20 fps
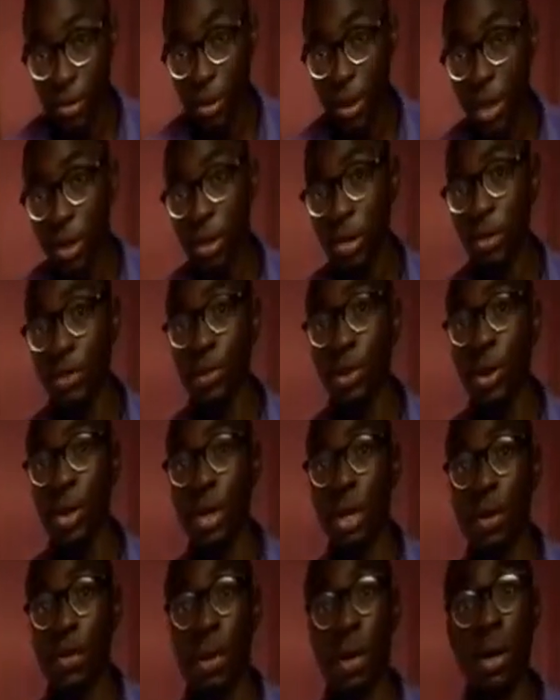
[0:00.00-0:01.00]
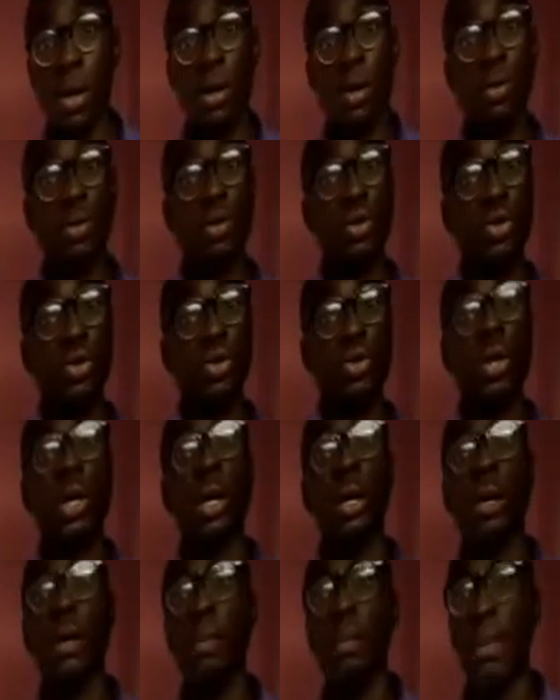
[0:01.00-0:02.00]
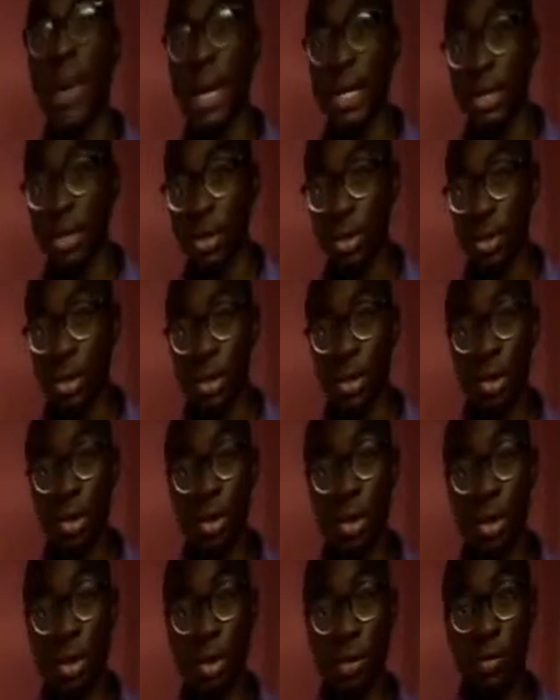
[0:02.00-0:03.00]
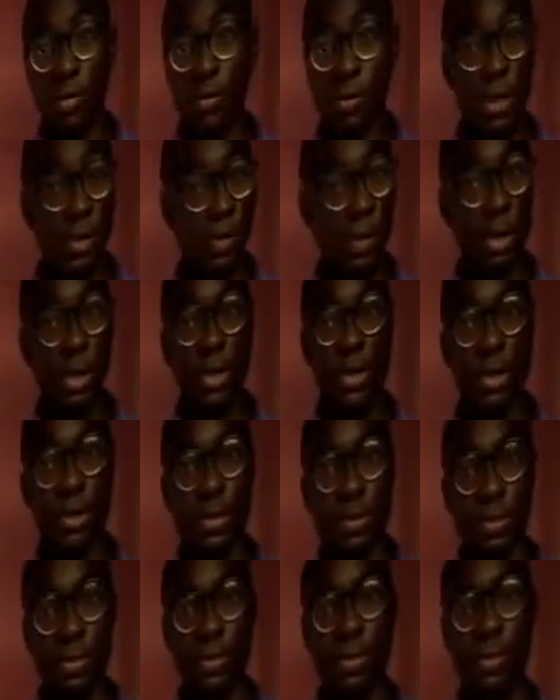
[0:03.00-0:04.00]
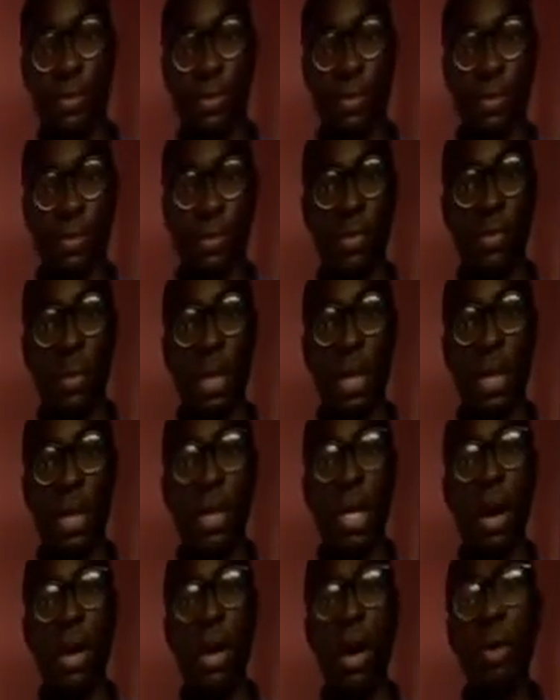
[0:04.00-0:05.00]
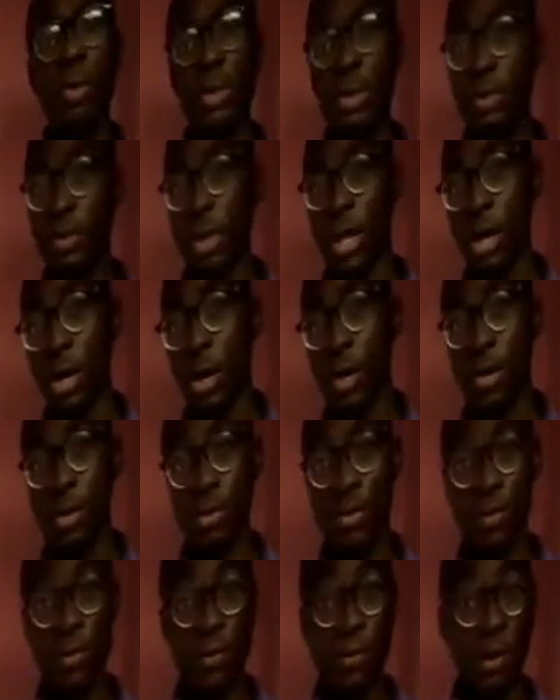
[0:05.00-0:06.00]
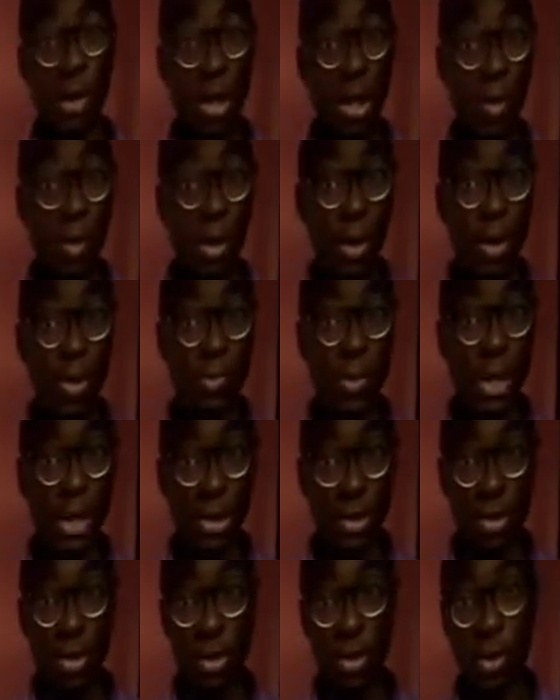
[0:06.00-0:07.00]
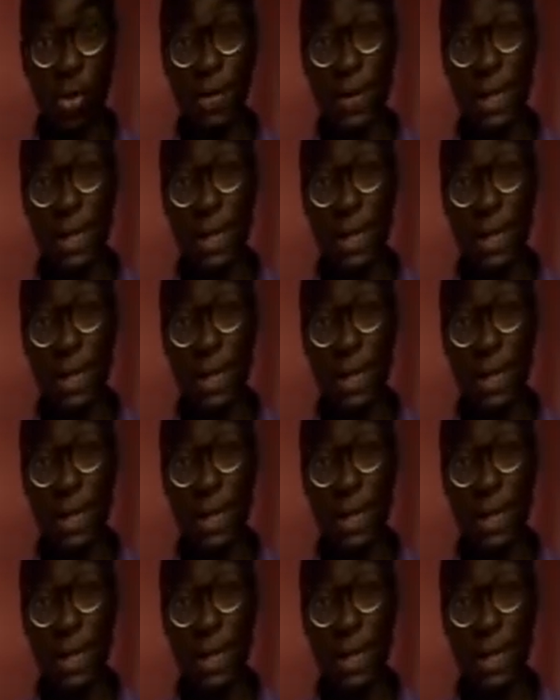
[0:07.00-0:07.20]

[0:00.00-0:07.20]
we are going to be talking about measures of dispersion. Now, up till now, you've talked about measures of